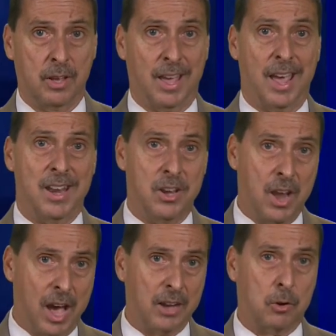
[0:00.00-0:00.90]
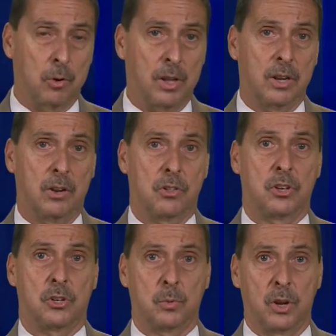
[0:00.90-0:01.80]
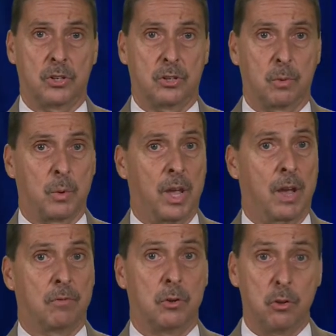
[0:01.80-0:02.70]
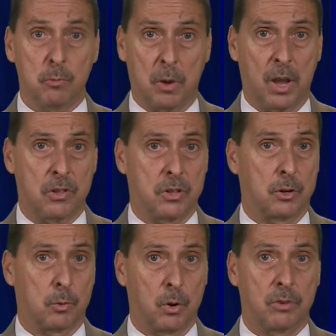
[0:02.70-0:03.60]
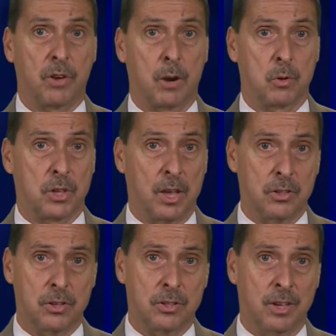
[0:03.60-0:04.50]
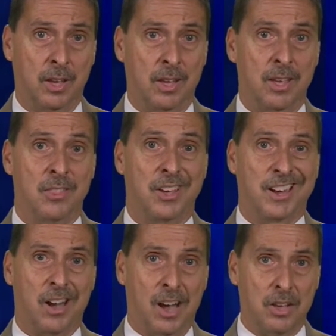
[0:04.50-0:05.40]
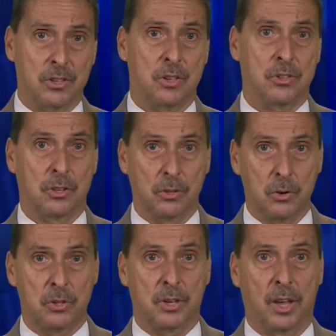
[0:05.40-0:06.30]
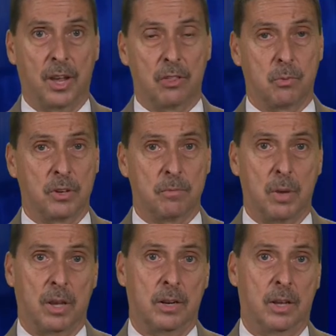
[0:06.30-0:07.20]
and not creating a situation where we have new spikes in coronavirus cases that cause us to lose the gains we have made.